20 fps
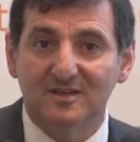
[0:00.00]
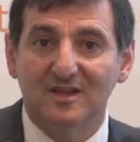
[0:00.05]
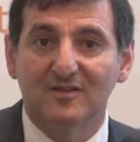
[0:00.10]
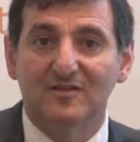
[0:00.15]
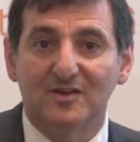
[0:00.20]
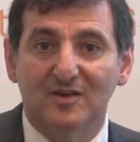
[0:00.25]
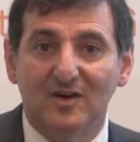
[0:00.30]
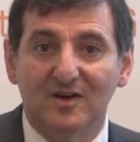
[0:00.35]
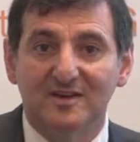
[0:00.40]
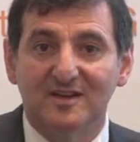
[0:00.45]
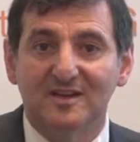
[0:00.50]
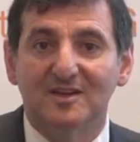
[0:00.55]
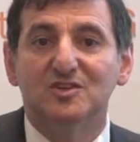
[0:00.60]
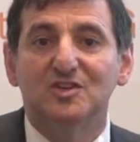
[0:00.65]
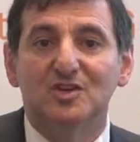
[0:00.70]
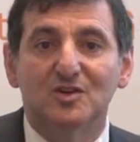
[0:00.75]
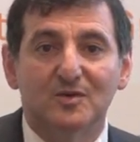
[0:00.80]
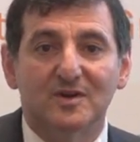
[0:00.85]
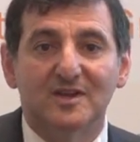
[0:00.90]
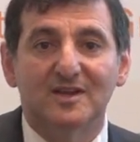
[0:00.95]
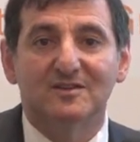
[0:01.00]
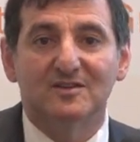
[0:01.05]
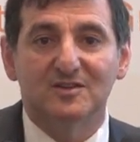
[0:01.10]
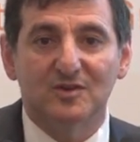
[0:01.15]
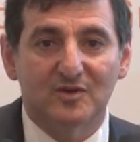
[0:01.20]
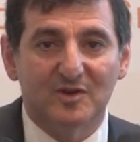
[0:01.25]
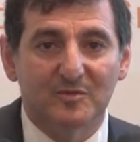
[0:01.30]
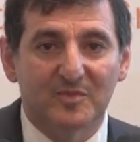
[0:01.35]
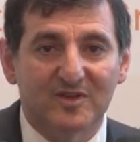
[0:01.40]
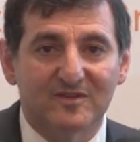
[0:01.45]
give you an idea, annuities,
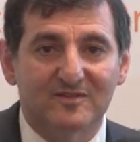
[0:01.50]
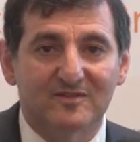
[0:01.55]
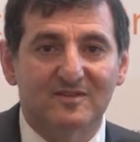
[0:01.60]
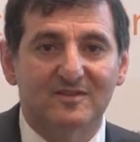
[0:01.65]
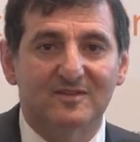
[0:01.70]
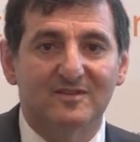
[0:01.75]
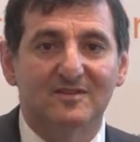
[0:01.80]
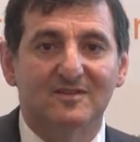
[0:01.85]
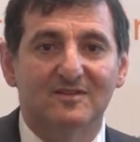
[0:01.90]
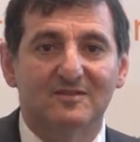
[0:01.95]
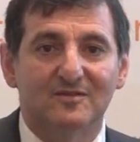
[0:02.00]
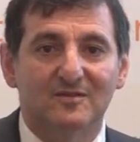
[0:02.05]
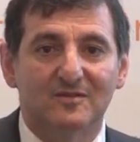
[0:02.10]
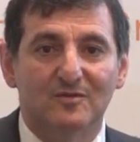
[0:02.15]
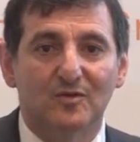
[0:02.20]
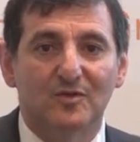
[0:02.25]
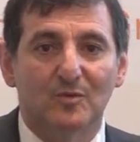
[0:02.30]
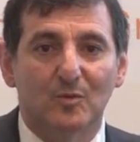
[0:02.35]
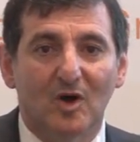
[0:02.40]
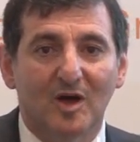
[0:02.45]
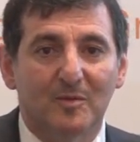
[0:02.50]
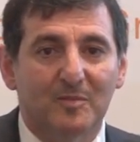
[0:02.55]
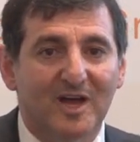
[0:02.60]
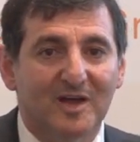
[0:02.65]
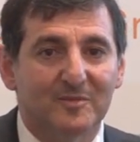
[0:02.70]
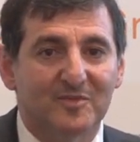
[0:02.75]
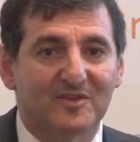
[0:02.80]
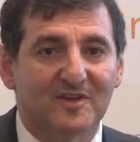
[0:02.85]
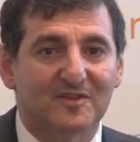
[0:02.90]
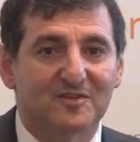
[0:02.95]
annuity businesses, all the white
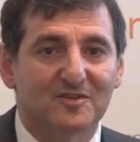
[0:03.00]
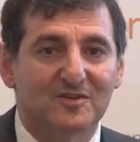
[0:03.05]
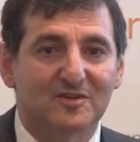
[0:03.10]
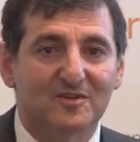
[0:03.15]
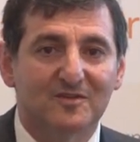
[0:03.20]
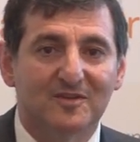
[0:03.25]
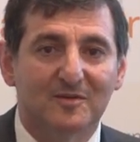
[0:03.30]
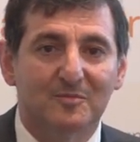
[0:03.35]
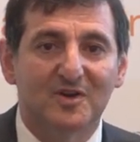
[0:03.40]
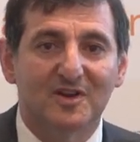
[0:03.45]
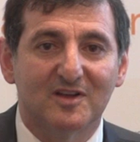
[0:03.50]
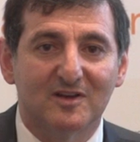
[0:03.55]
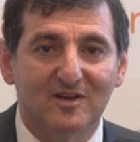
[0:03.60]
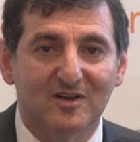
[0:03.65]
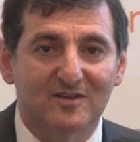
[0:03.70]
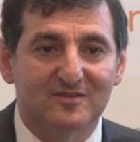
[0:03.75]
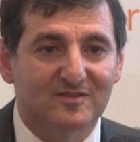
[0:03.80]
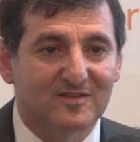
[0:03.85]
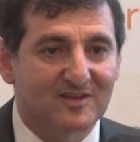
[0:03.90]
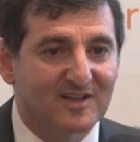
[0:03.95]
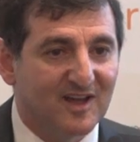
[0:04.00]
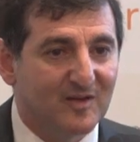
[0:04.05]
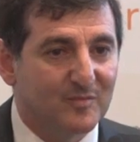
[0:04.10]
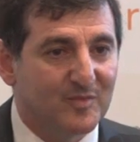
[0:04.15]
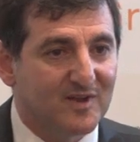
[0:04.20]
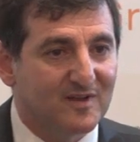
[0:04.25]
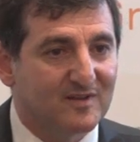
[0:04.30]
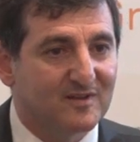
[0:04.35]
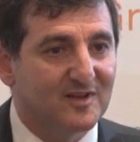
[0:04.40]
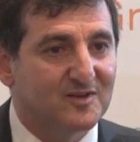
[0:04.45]
papers they do, they're pretty close with the
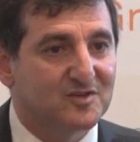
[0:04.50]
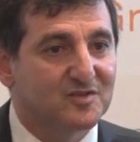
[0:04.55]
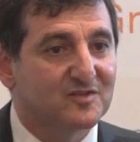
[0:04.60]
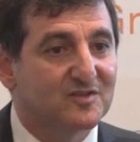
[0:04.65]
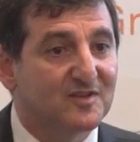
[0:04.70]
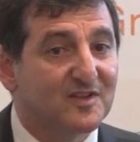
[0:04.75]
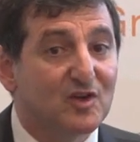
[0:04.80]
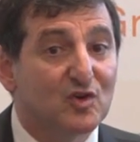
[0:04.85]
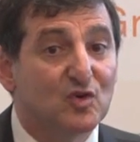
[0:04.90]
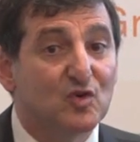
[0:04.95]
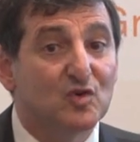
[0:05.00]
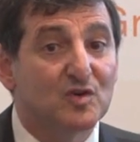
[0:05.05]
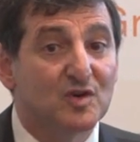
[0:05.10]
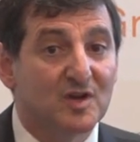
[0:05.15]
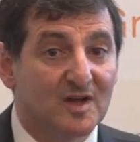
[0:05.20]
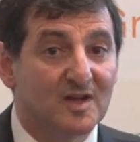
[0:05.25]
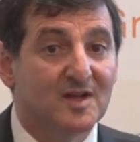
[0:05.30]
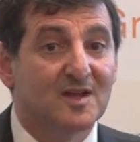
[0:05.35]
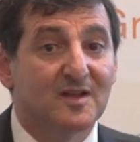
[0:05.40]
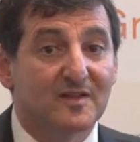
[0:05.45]
government, et cetera. So they're good.